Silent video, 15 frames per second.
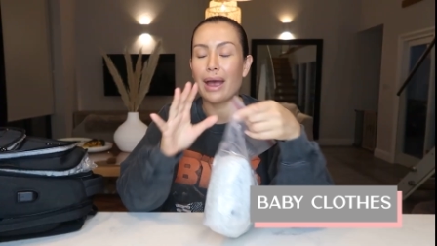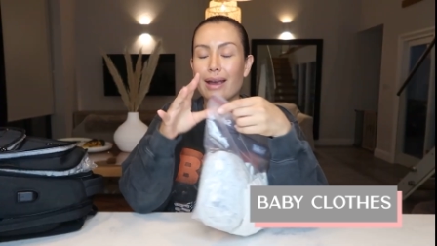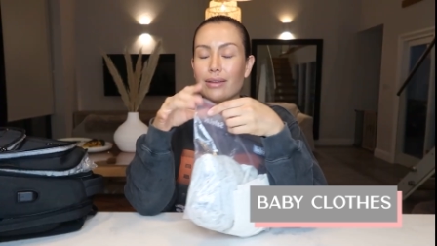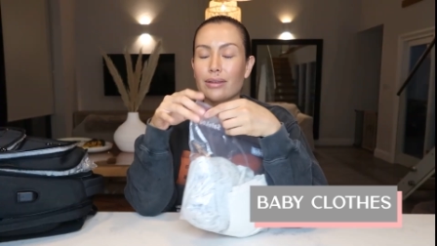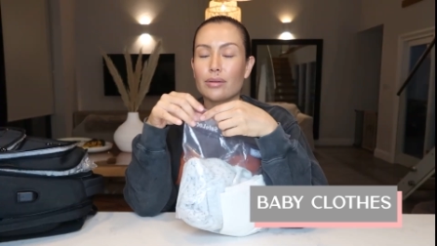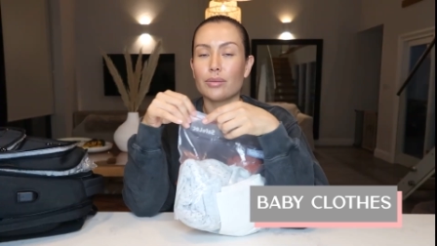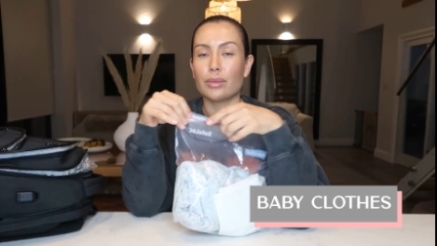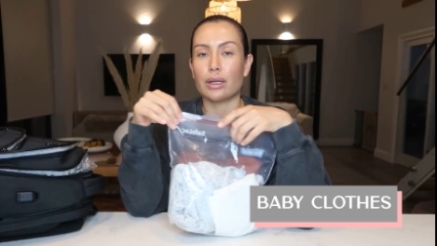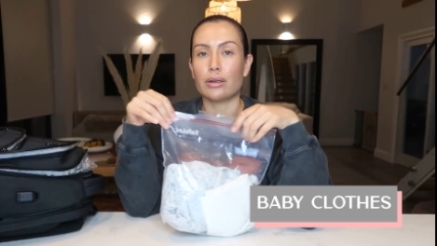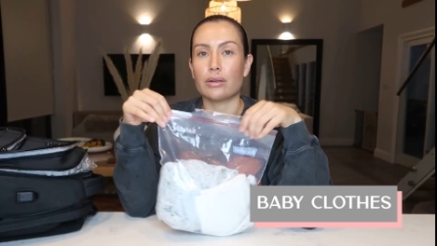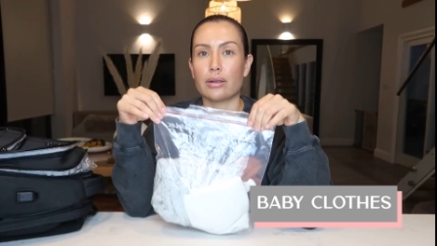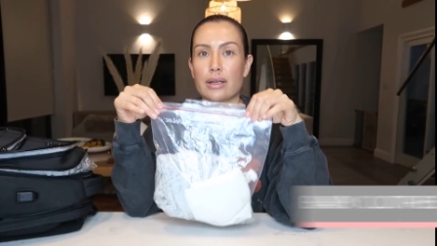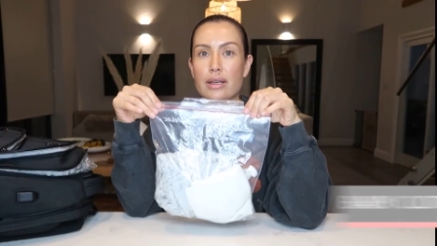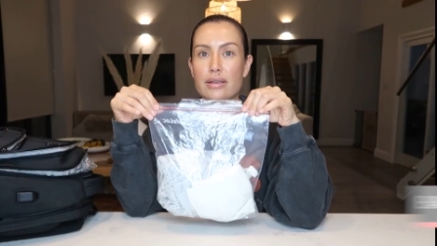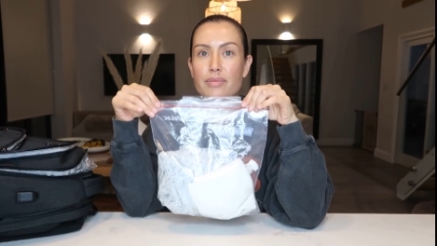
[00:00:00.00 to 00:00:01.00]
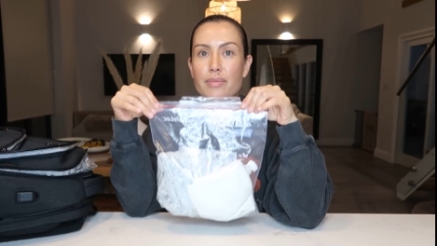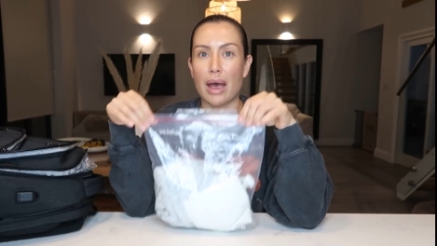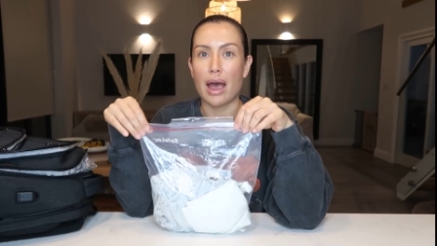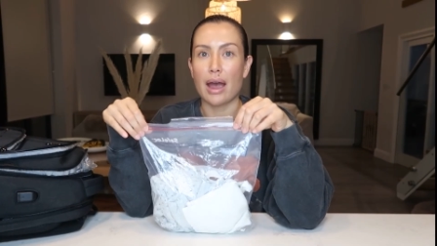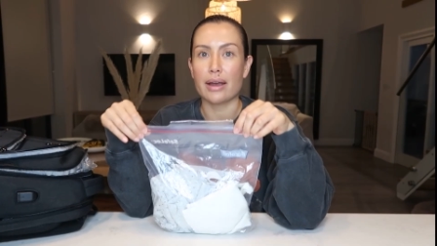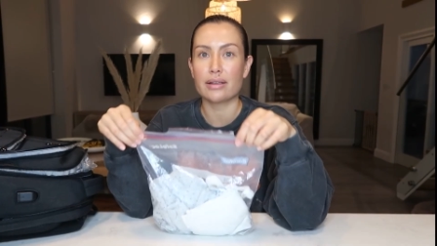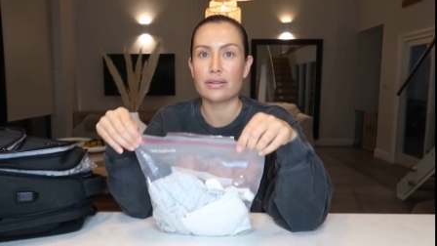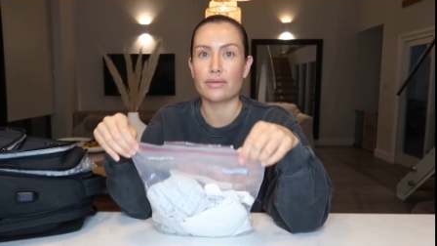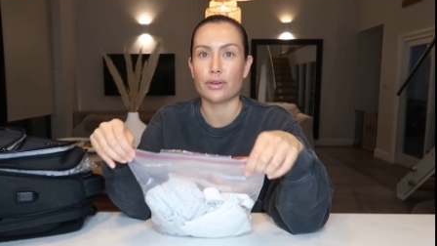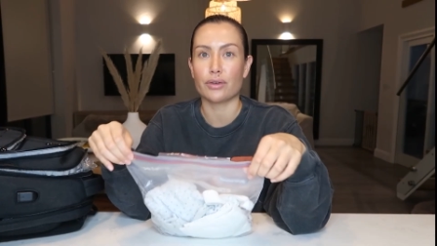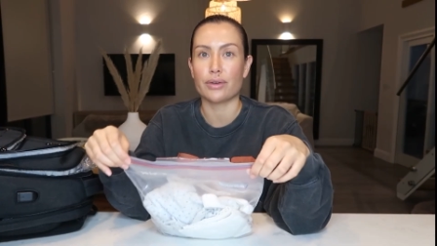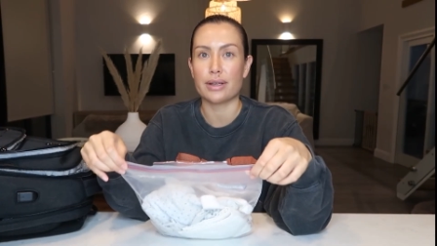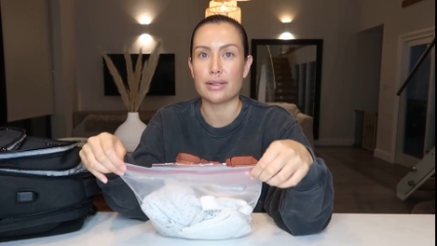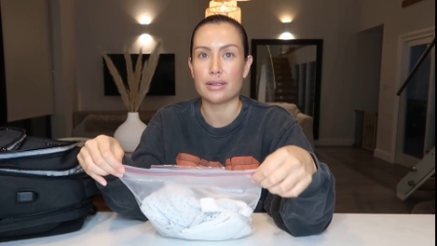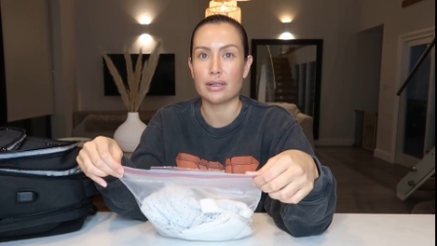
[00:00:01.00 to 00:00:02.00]
pack them in these bags for
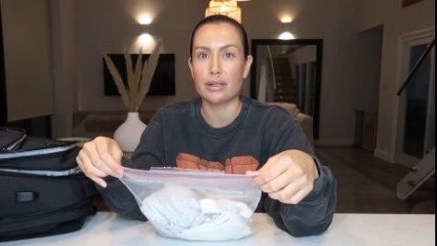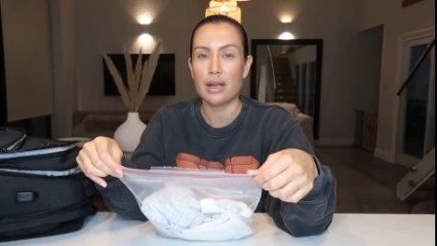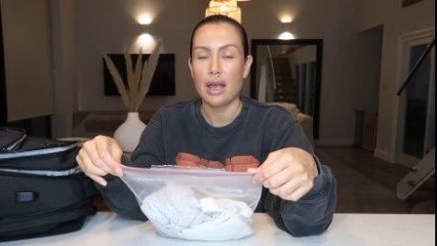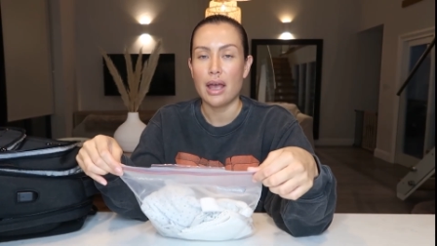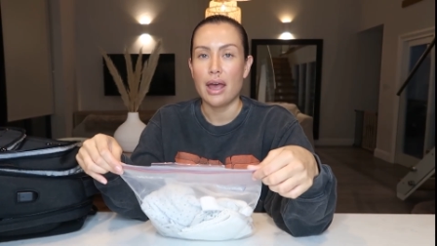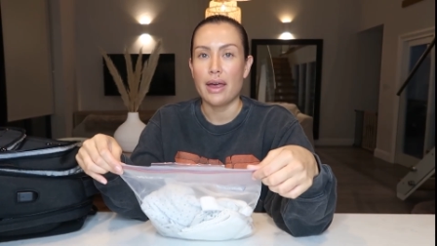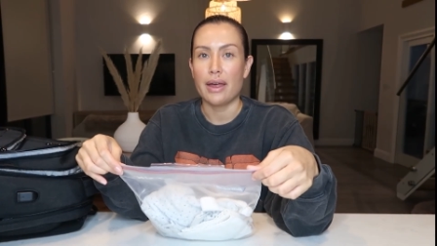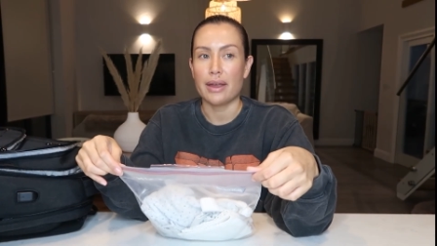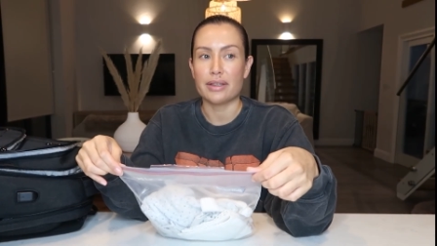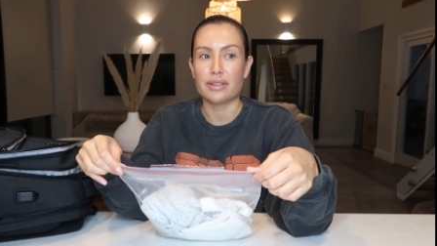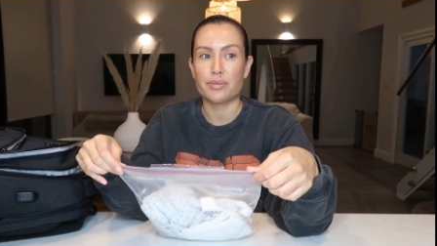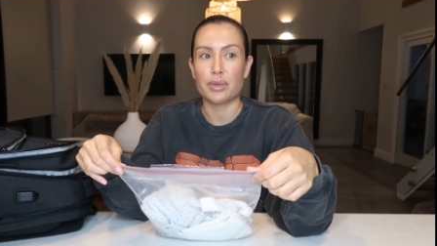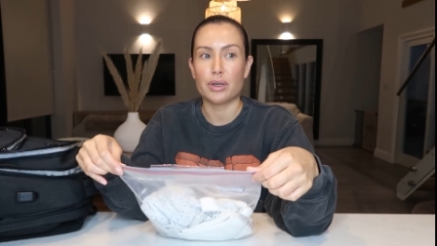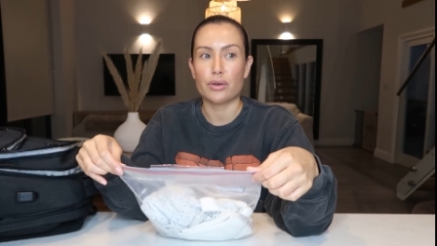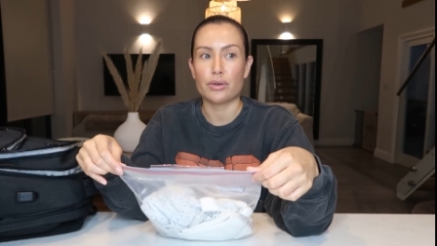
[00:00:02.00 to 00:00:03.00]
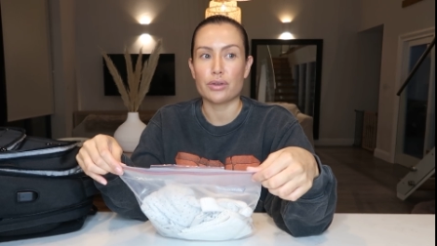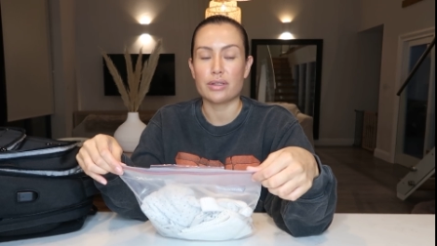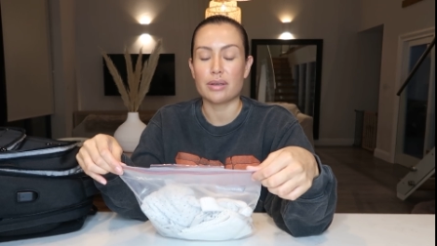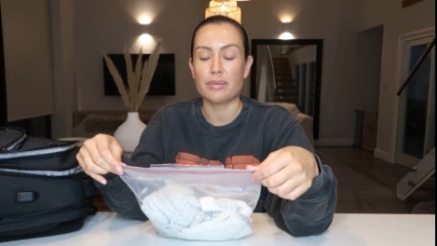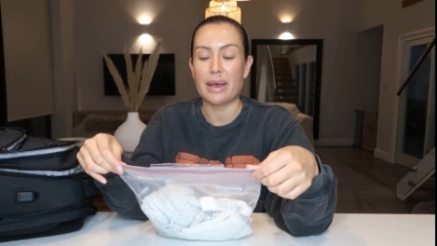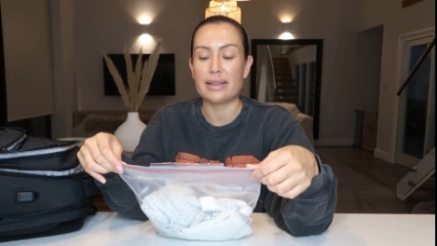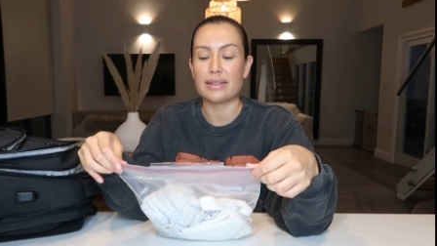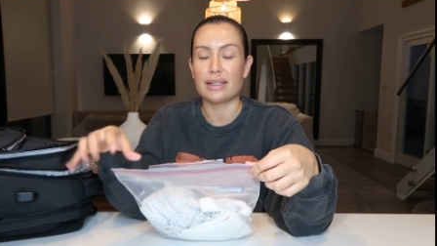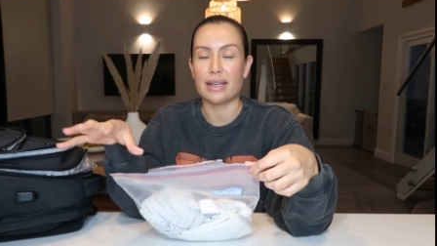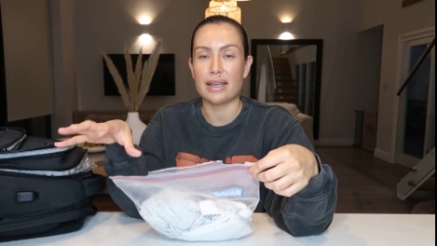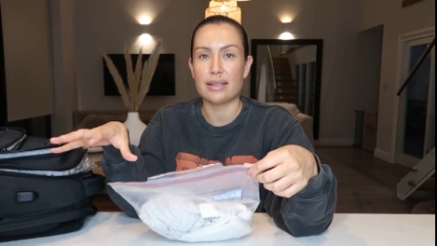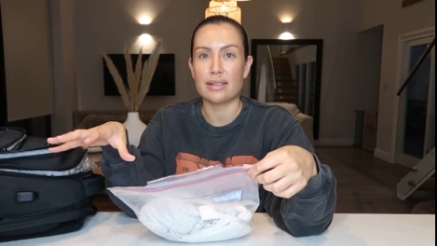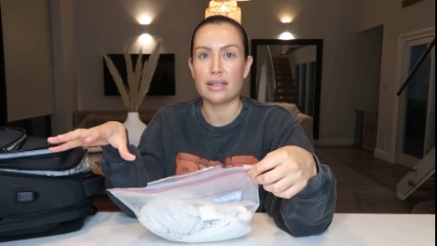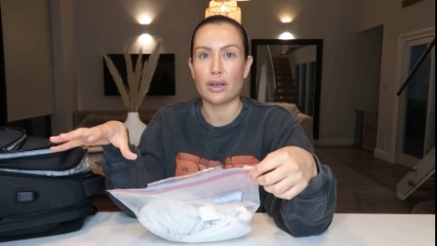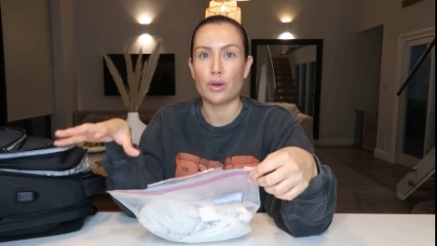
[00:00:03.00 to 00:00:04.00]
a reason. It's because it makes it
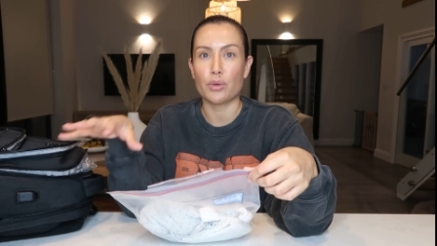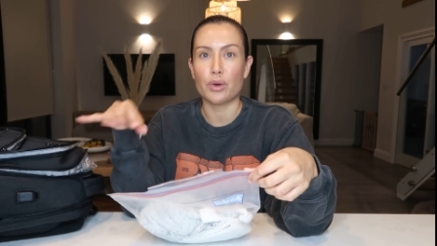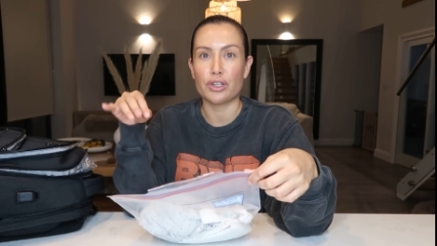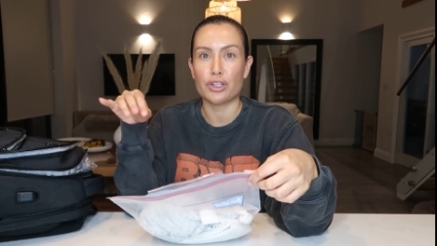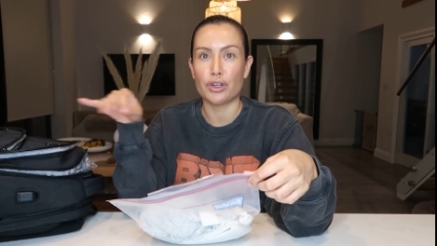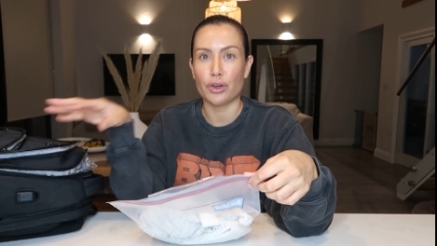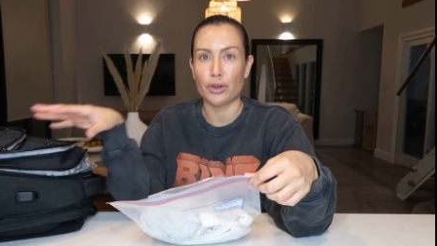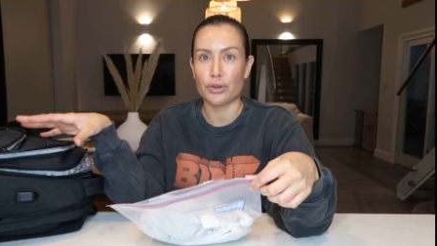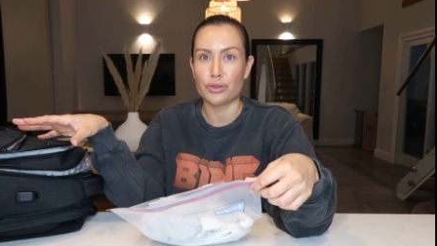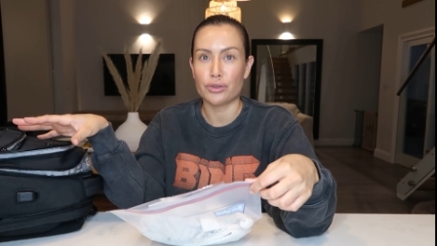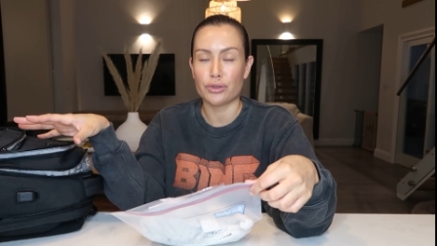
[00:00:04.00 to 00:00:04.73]
easier when you go